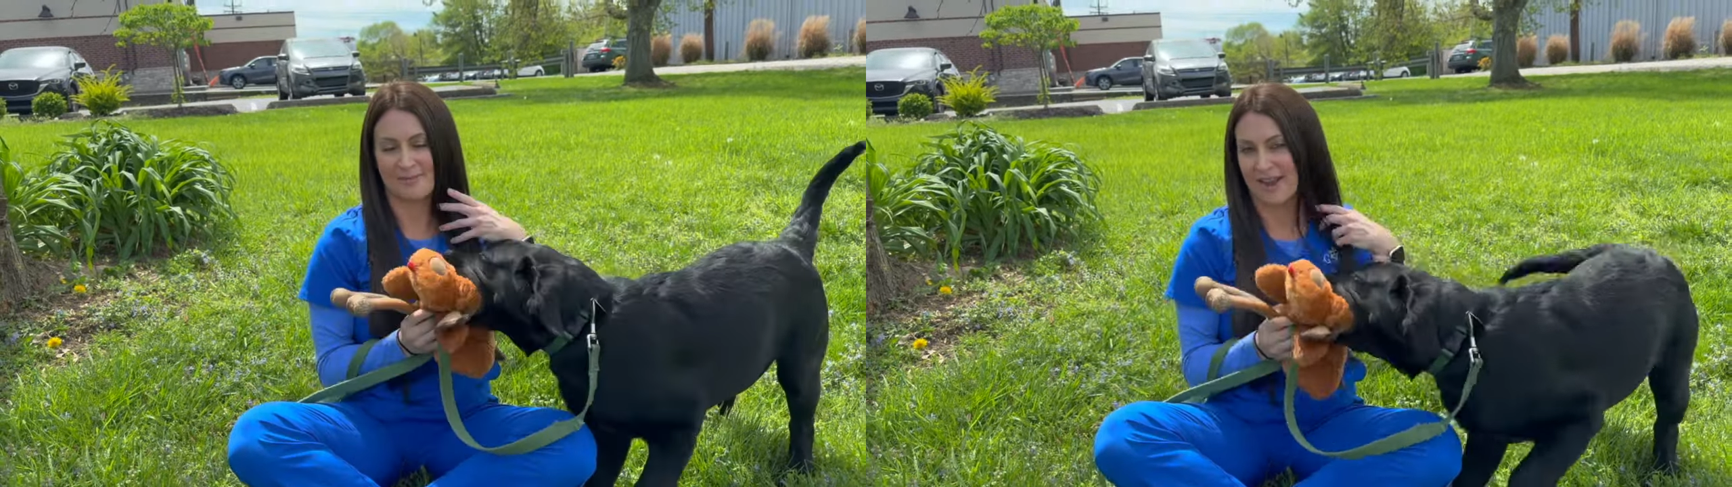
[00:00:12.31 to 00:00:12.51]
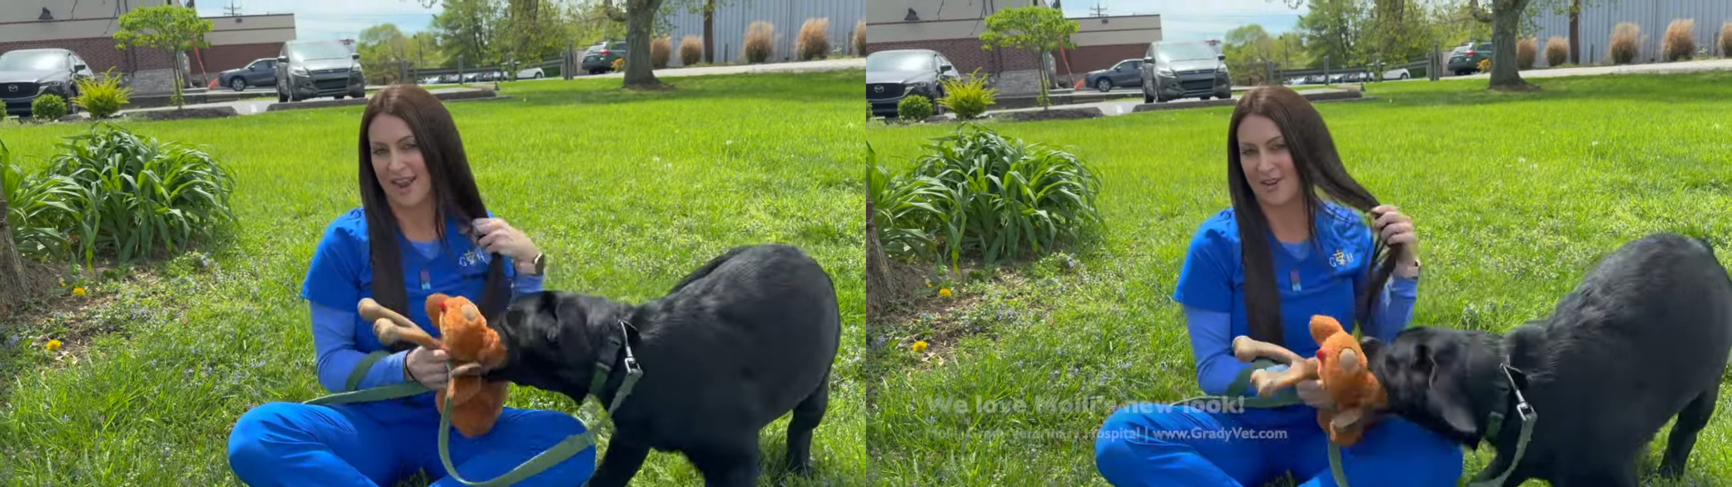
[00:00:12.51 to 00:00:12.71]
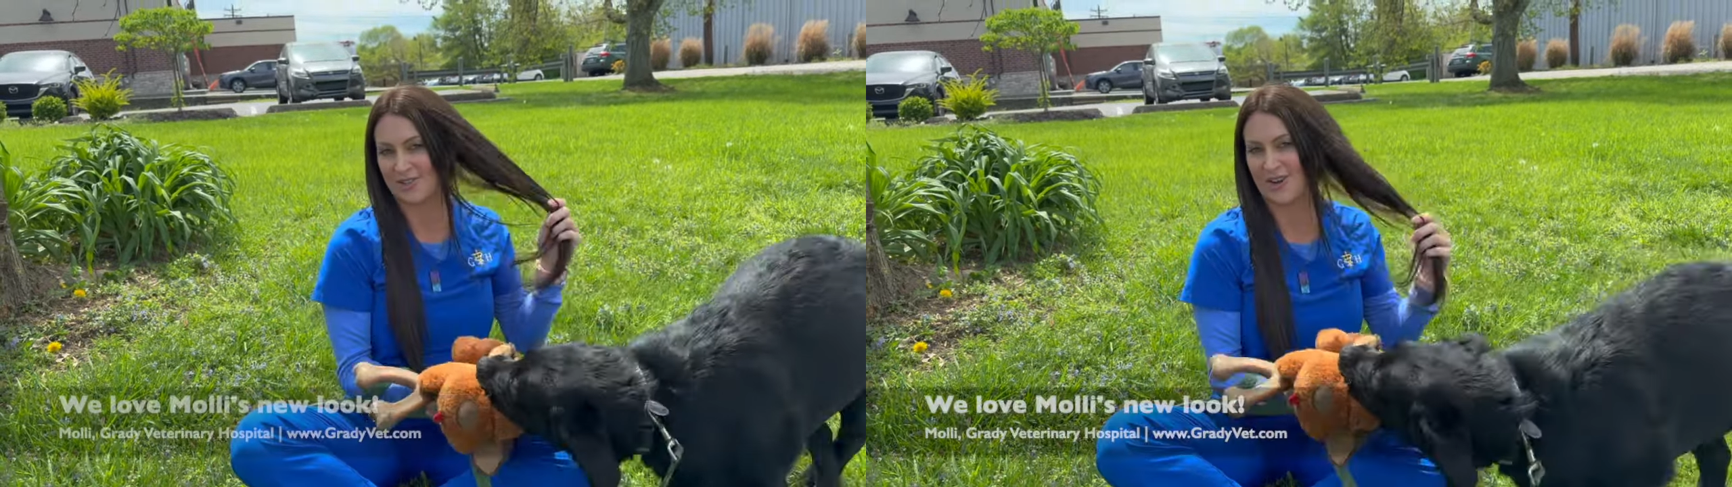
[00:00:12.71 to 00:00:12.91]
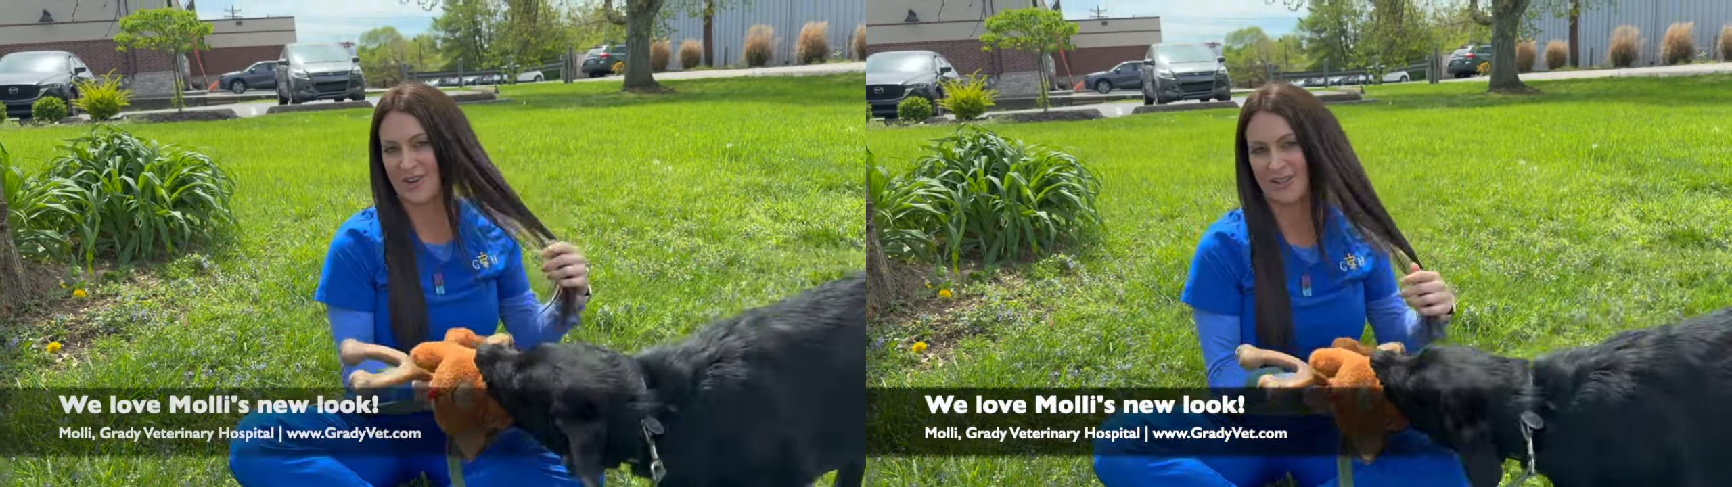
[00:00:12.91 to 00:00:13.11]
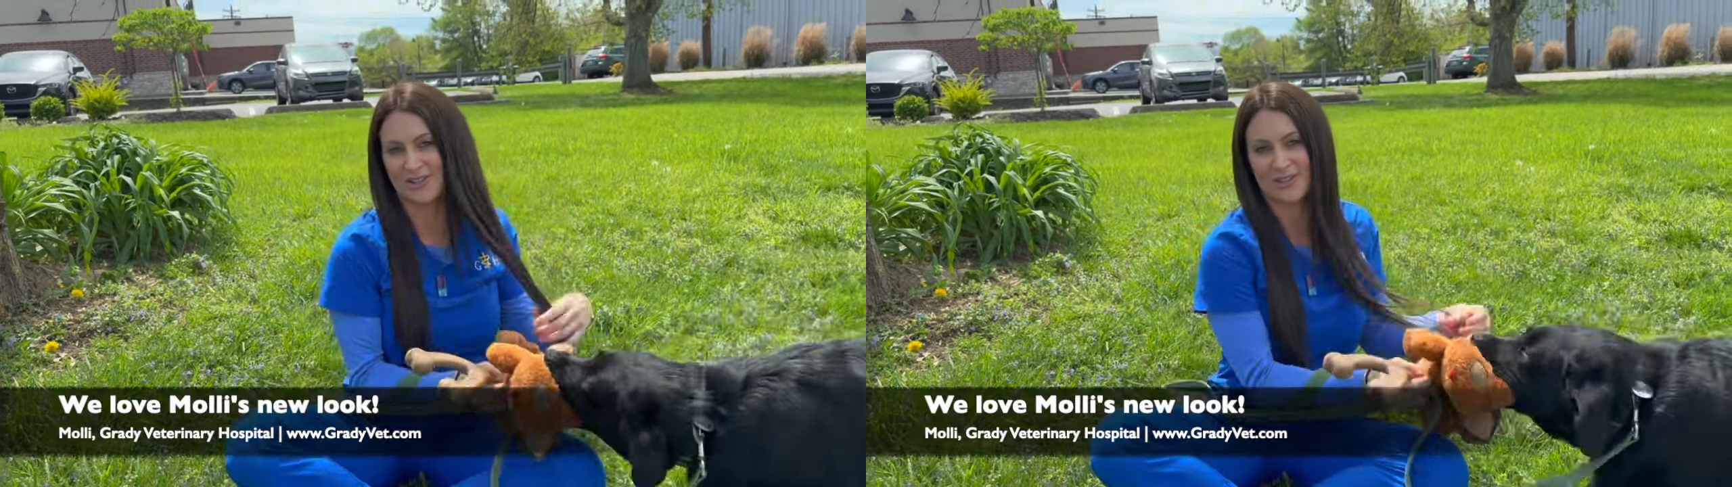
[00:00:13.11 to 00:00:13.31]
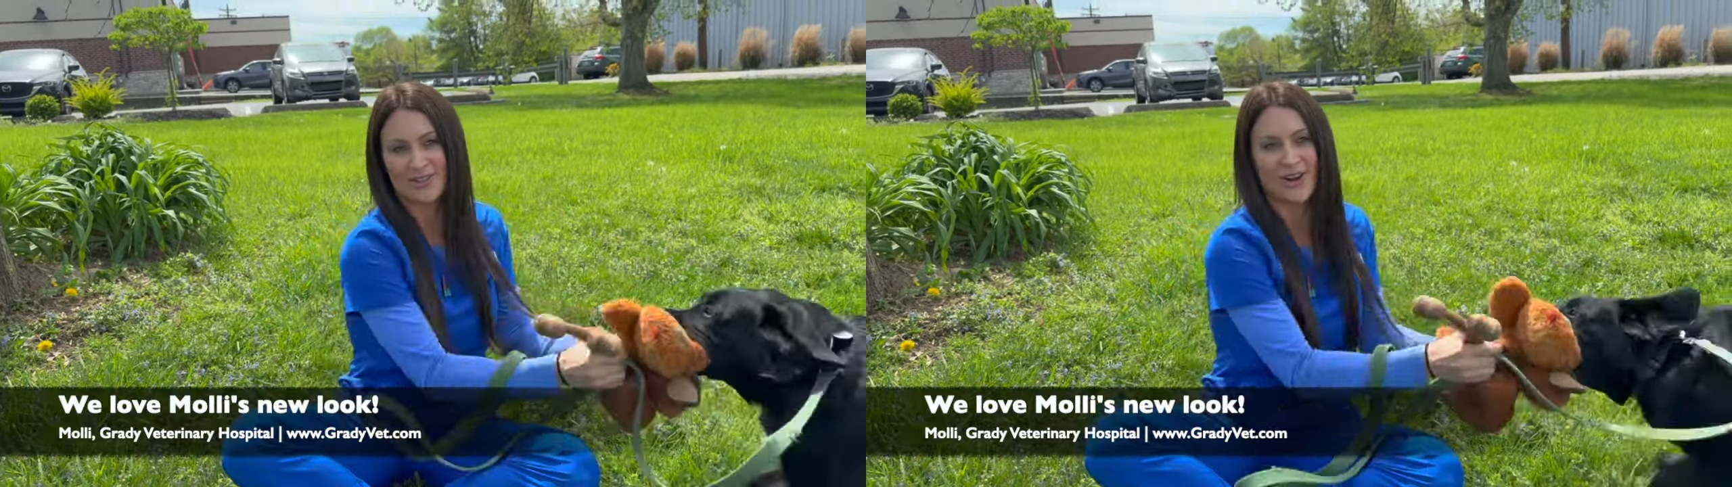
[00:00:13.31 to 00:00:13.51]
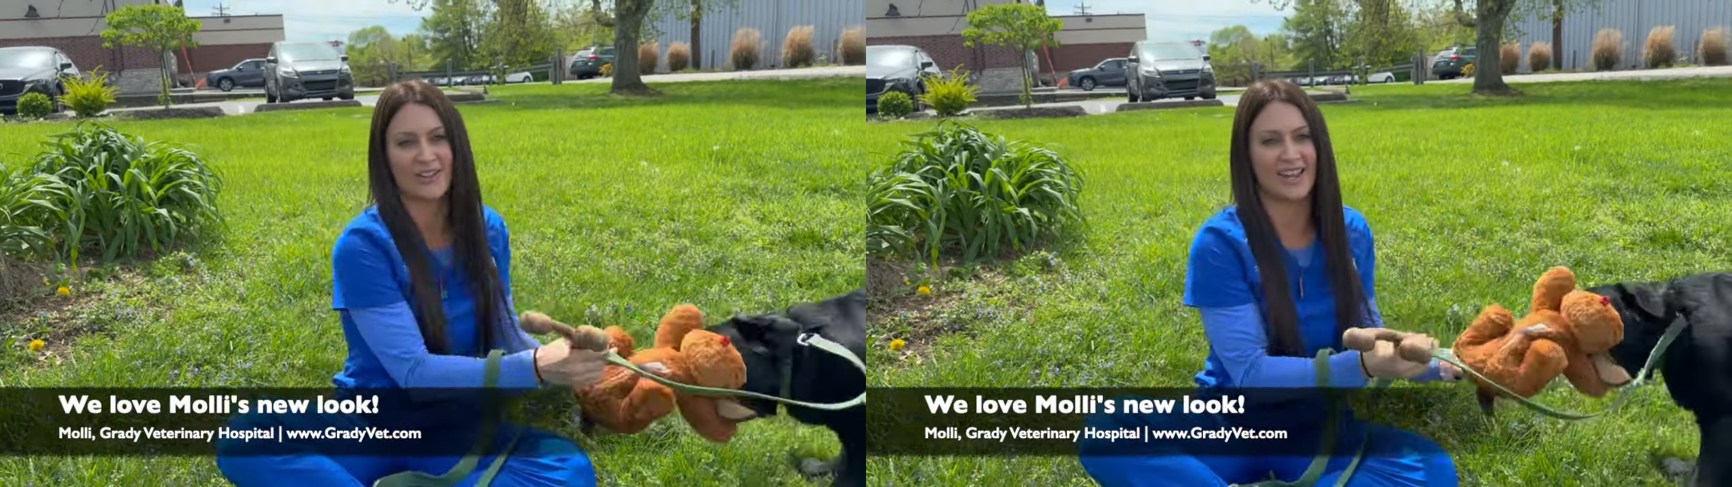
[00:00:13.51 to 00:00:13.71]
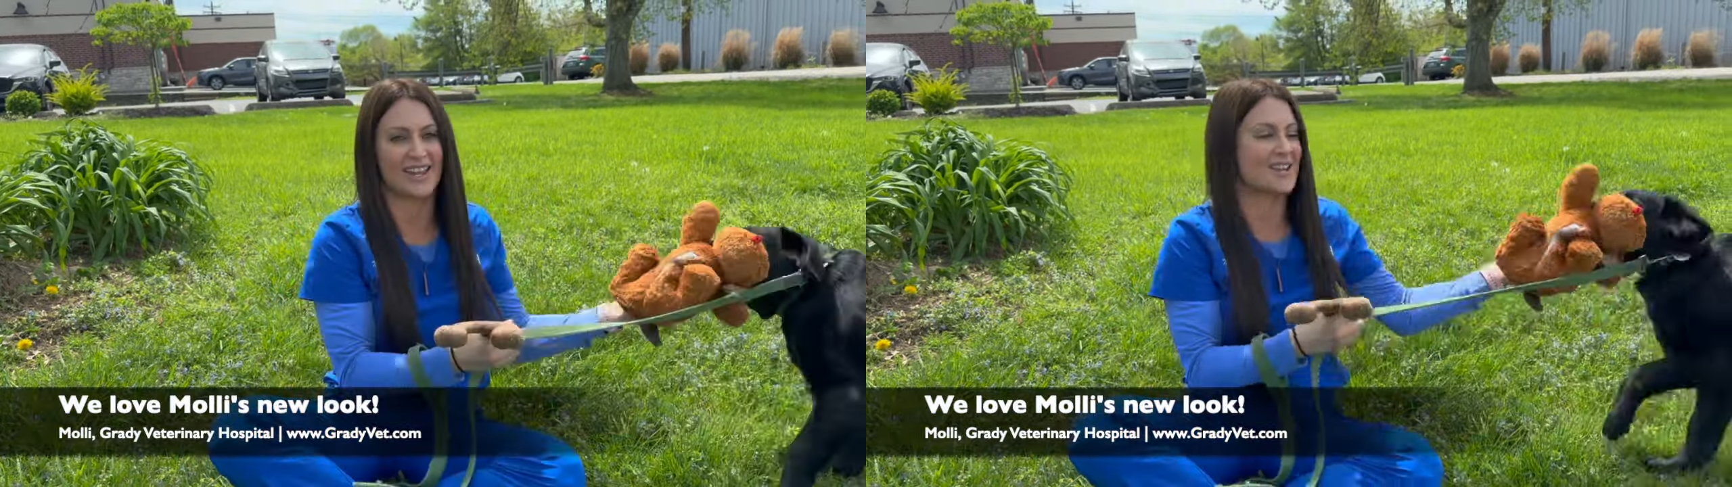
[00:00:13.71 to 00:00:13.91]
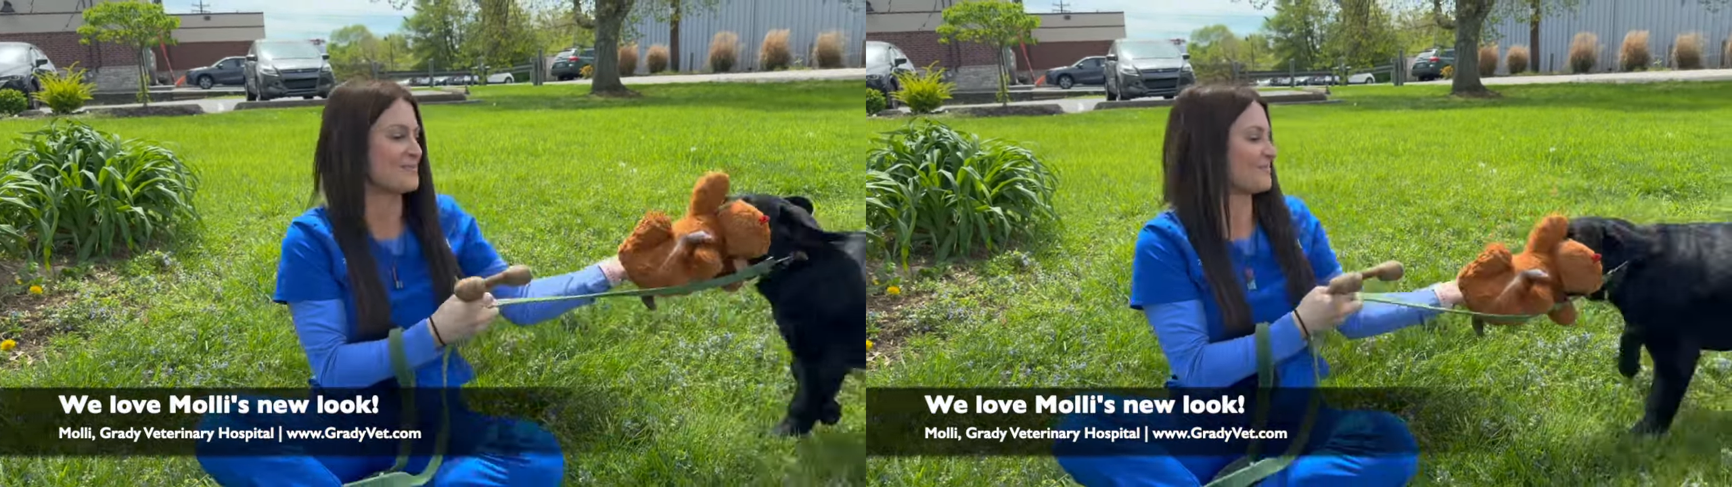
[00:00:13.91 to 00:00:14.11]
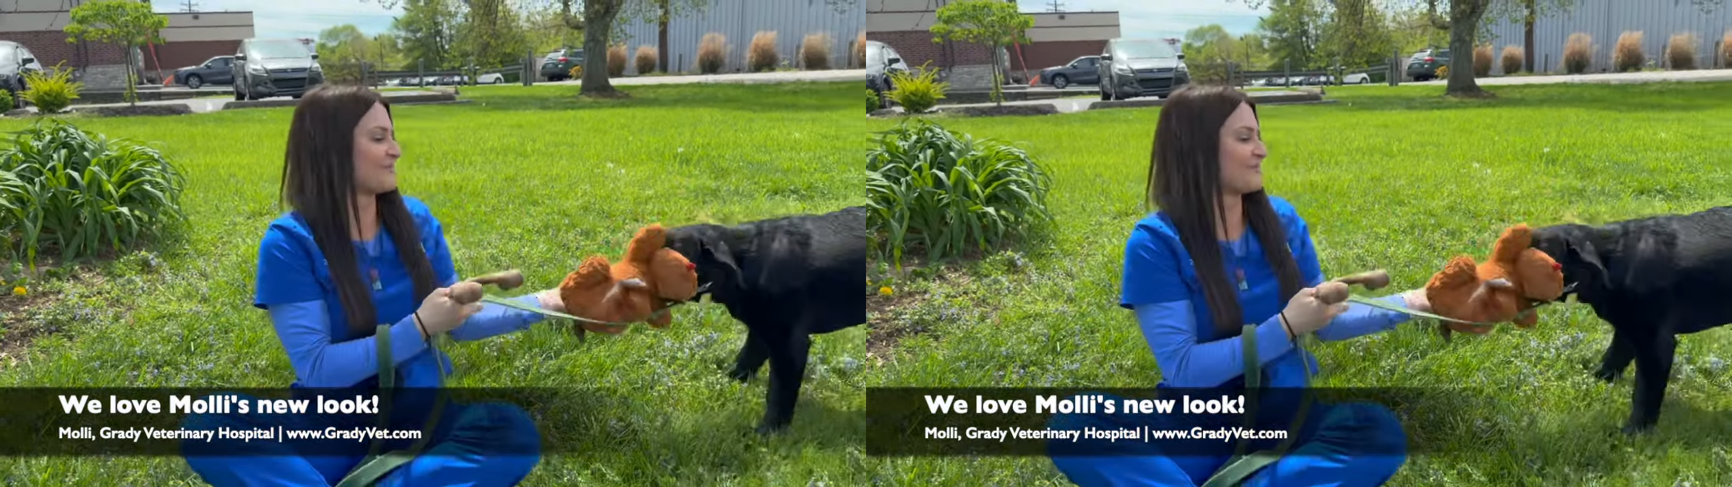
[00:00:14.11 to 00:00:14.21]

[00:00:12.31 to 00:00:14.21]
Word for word: my hair's starting to turn dark like him.